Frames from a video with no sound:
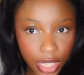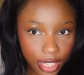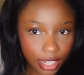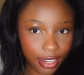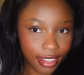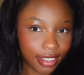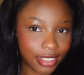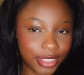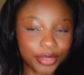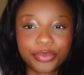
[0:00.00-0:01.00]
Yada
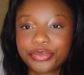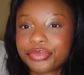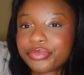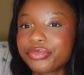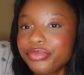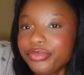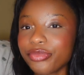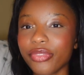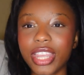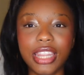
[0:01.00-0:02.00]
yada.
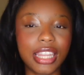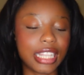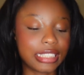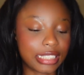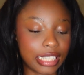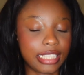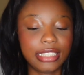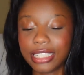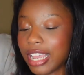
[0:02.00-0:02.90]
And then that's it.